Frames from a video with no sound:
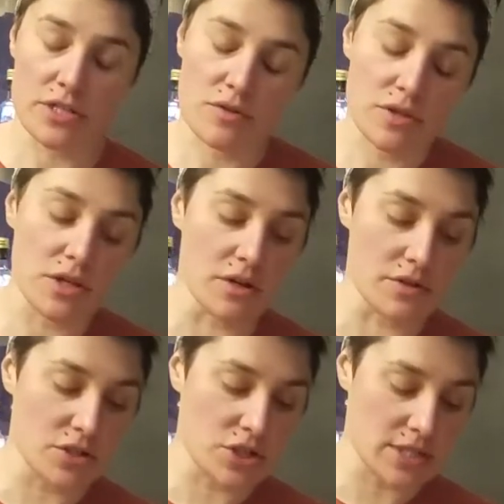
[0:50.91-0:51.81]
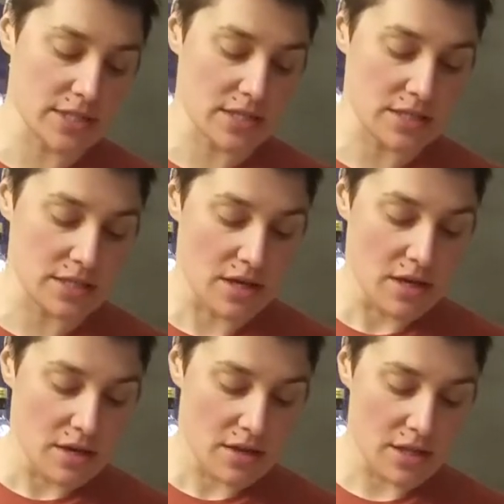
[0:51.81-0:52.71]
So the younger the cheese is,
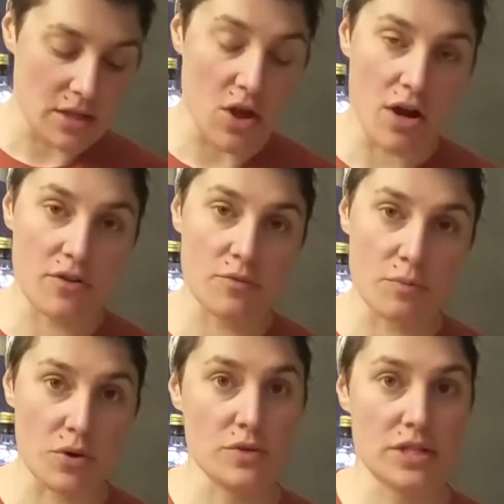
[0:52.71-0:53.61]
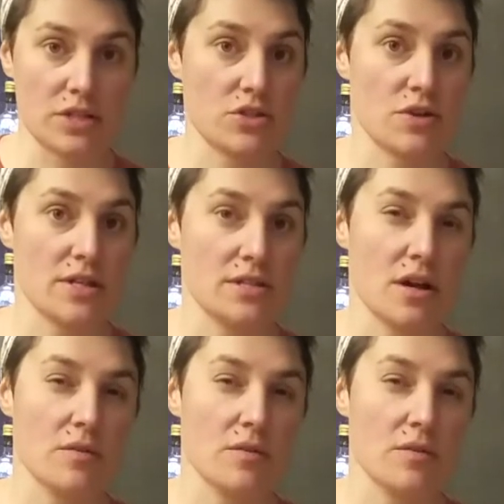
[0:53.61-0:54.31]
the longer the protein strands are,